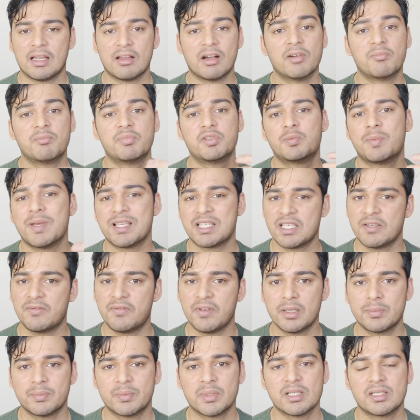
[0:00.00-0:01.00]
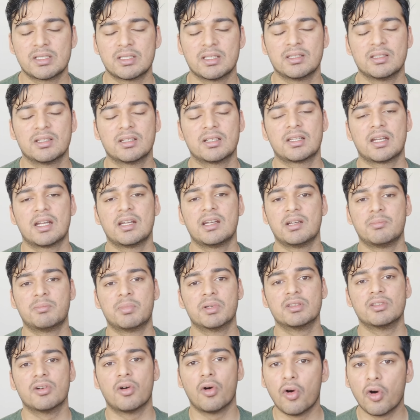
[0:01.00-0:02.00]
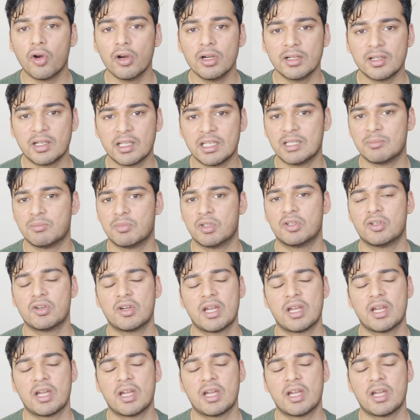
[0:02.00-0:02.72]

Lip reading: a specific person the credit, but the whole team,